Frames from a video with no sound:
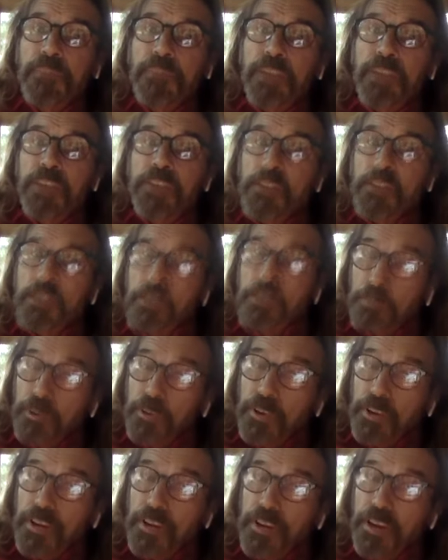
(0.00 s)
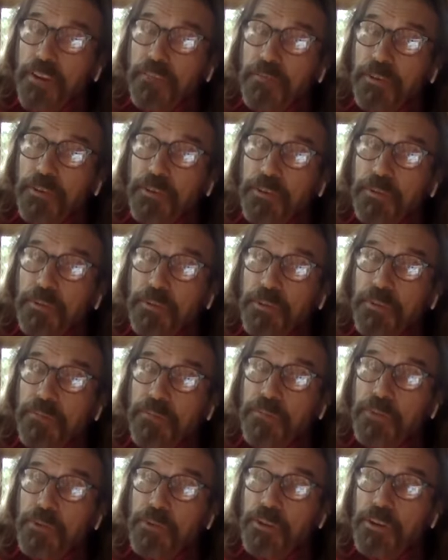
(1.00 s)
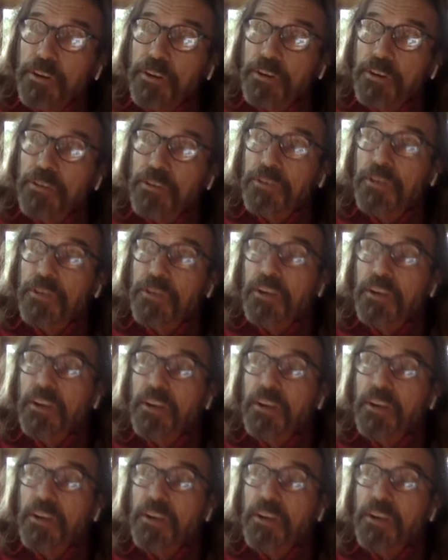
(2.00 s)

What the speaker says: At this point, after 3-4 years,